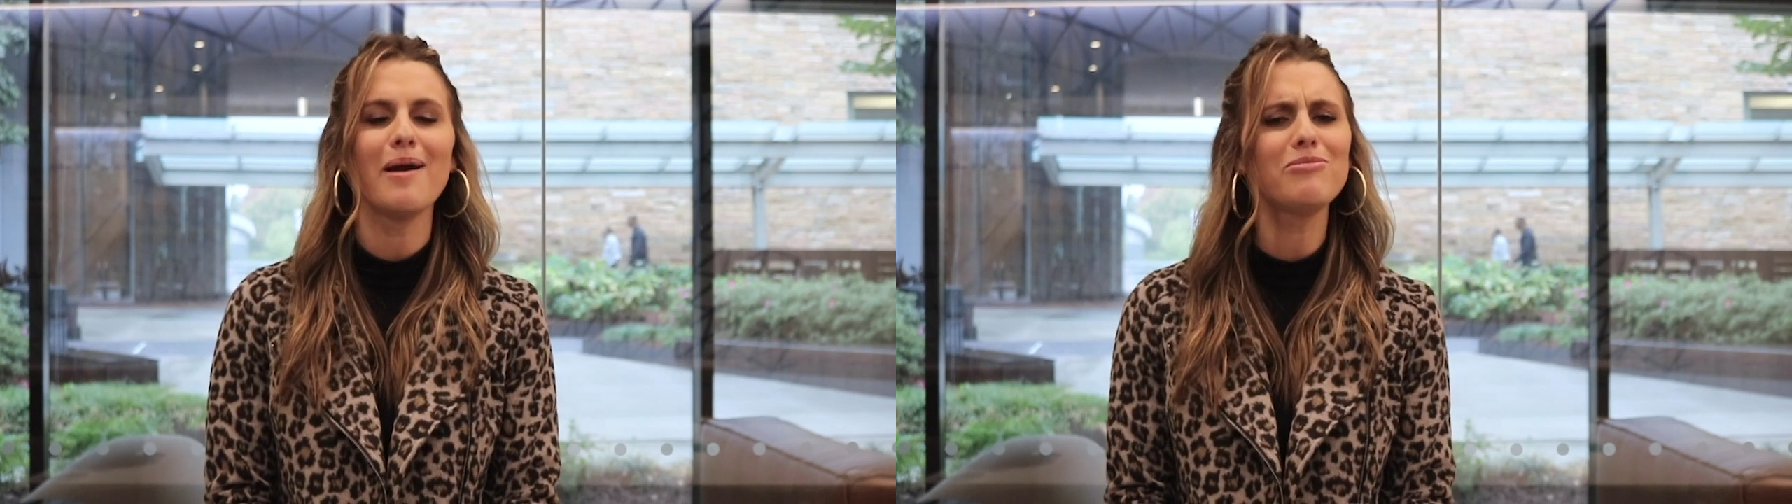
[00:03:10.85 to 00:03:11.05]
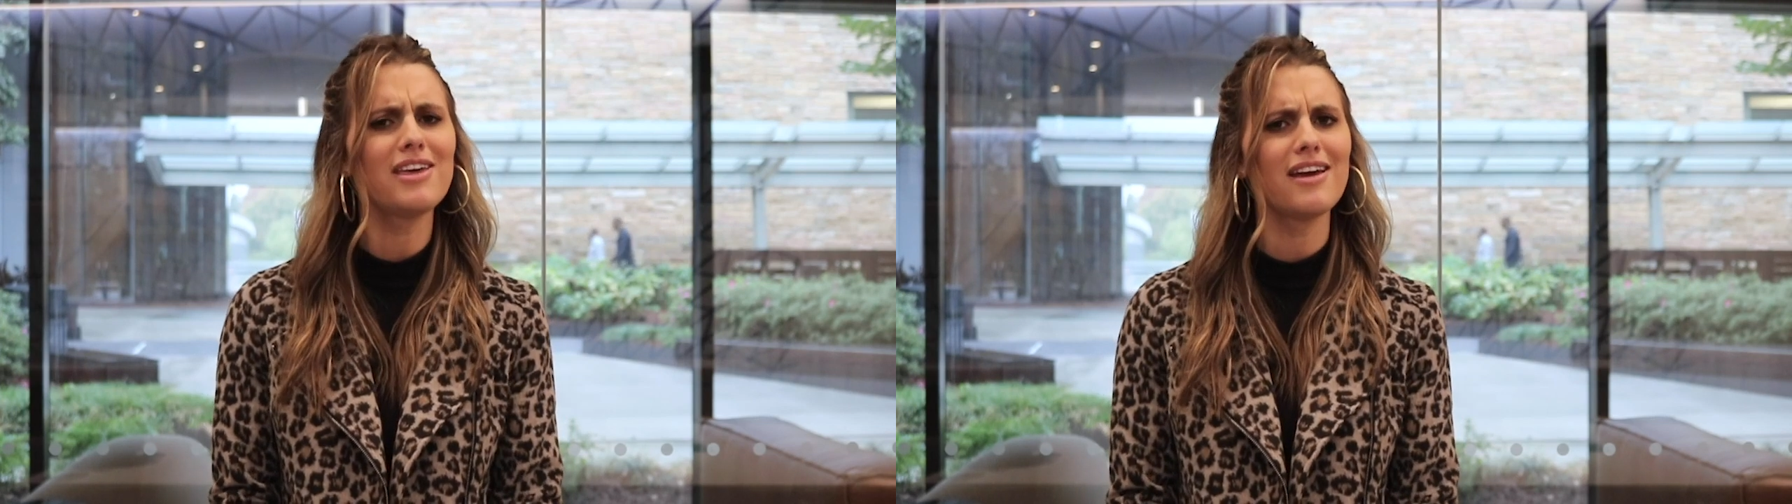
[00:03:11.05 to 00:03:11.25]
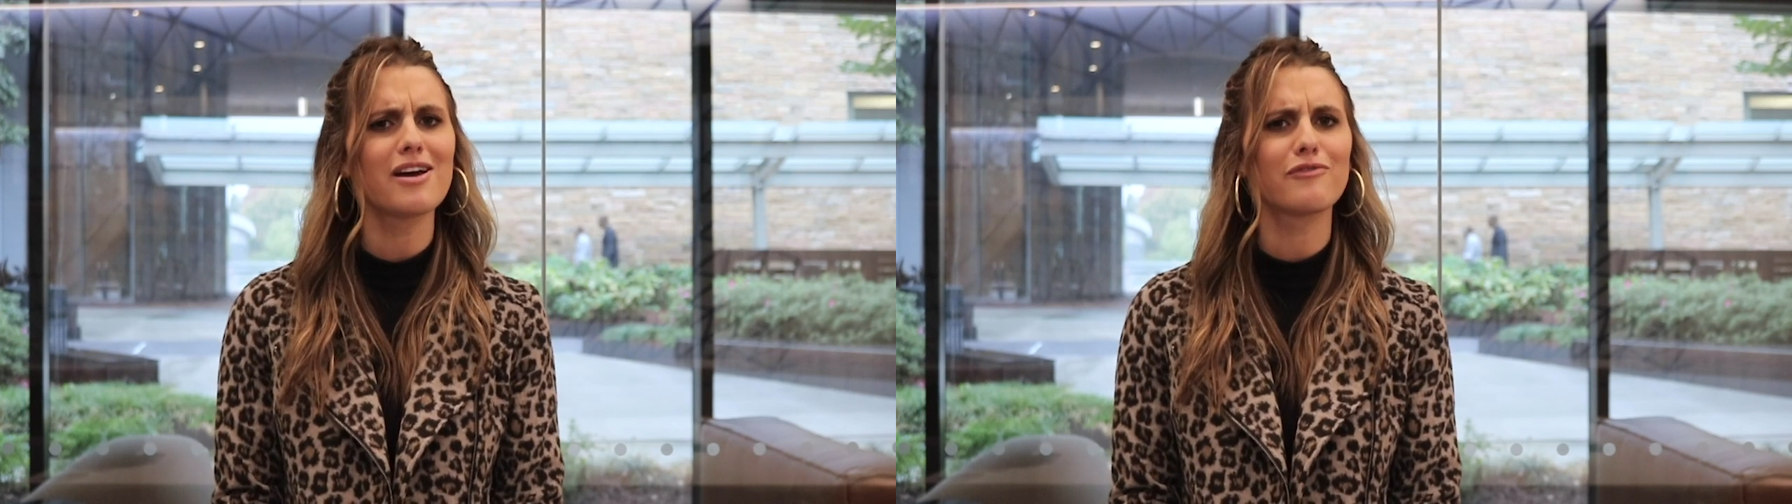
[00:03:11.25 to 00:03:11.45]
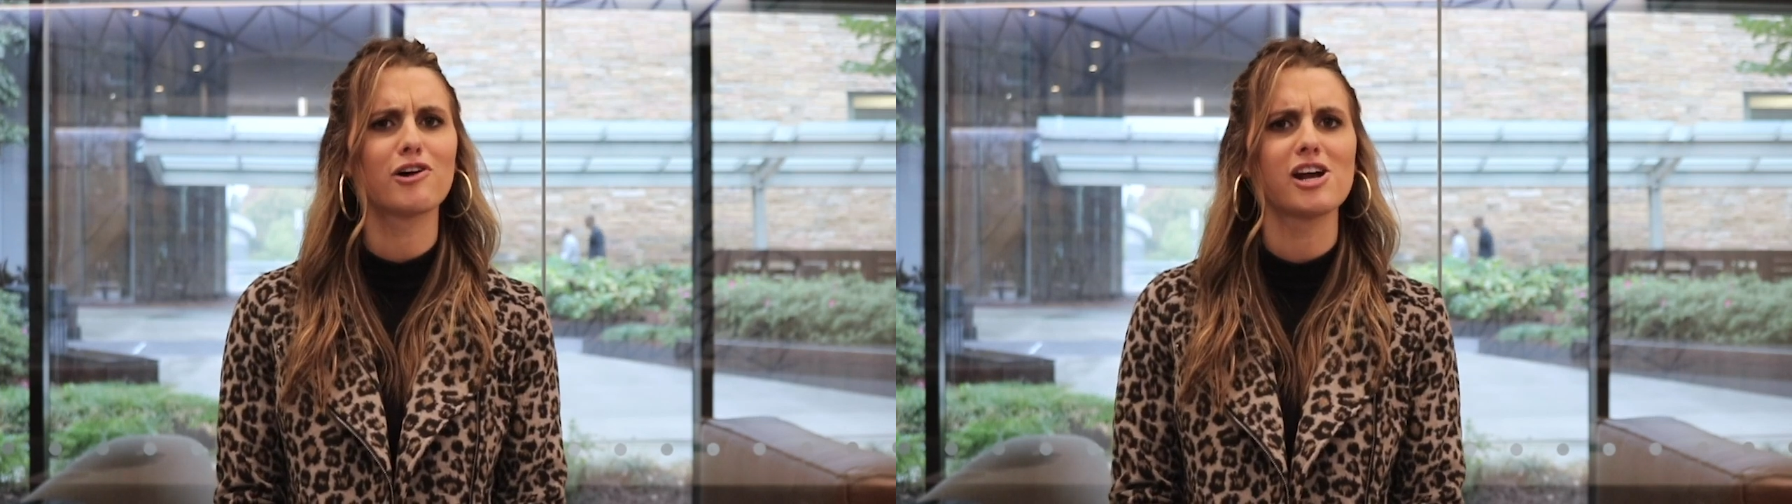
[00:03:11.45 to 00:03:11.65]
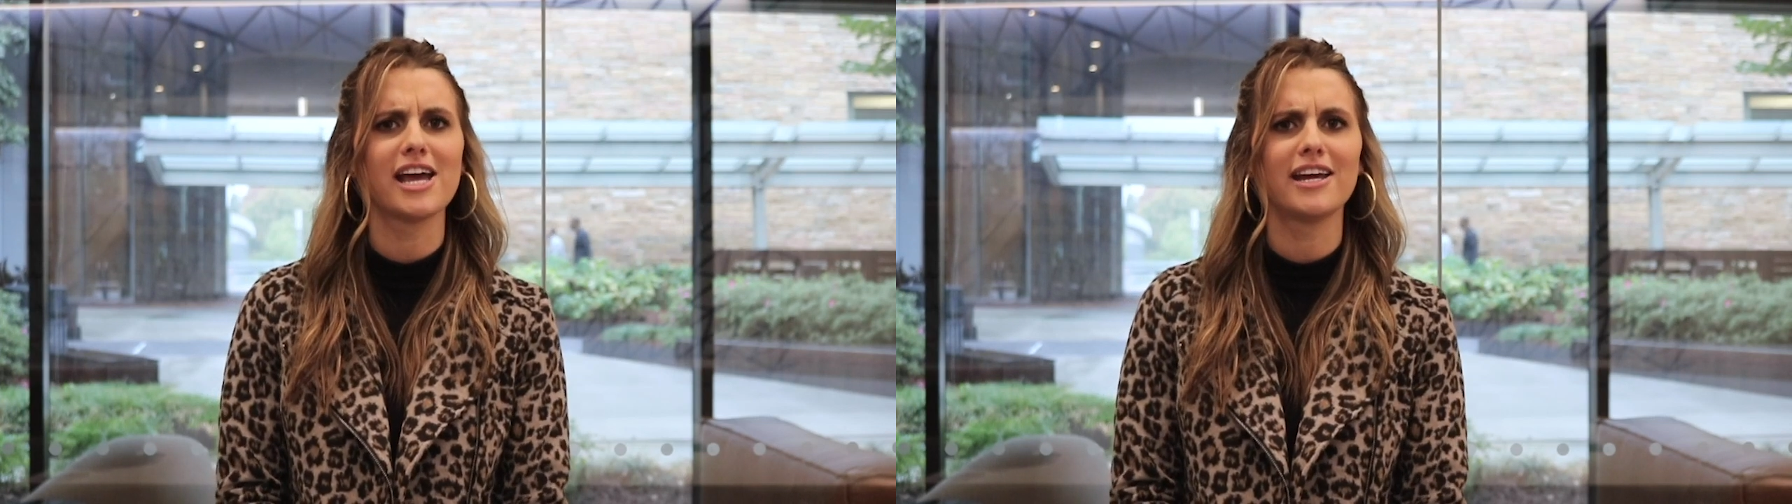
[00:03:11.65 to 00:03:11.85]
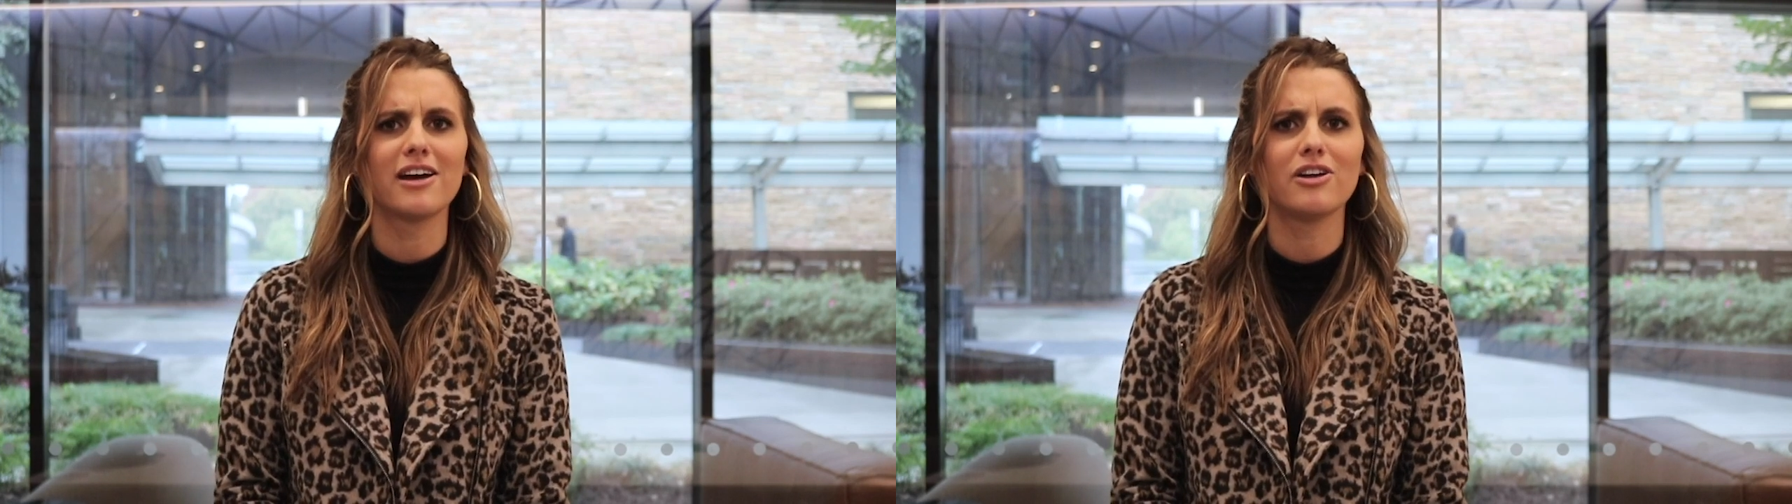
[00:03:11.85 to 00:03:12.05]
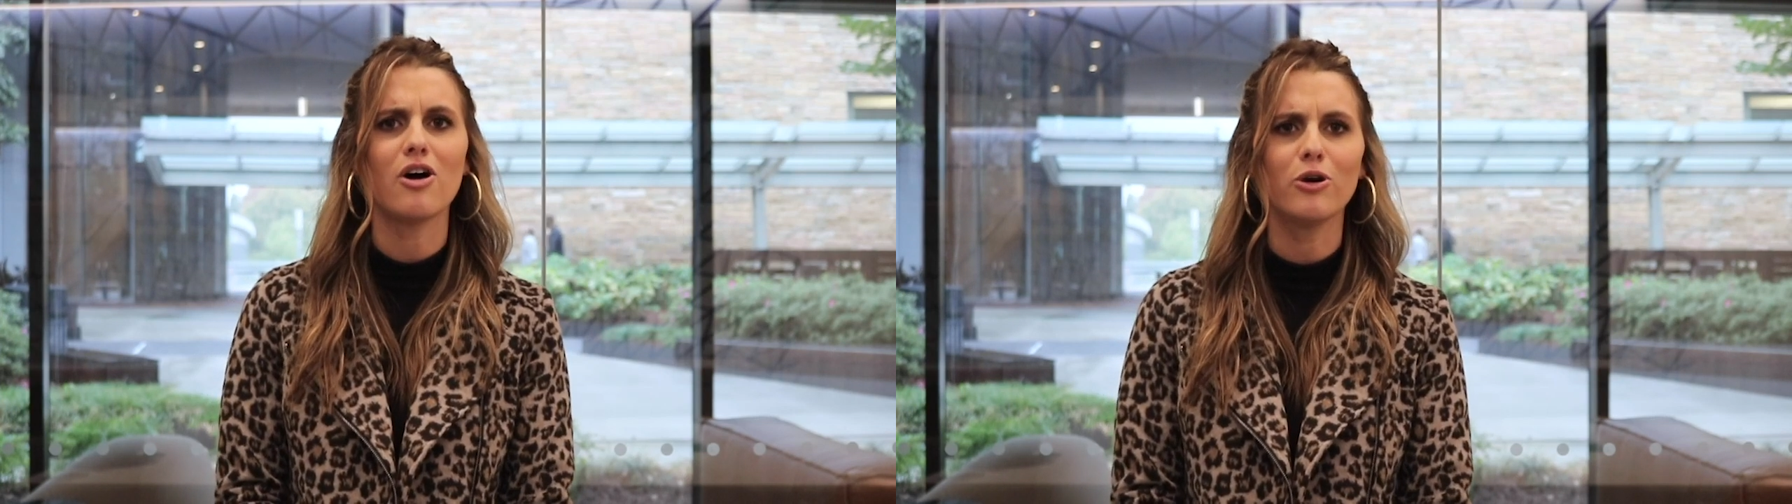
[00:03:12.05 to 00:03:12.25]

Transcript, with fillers: I'm thinking of creating an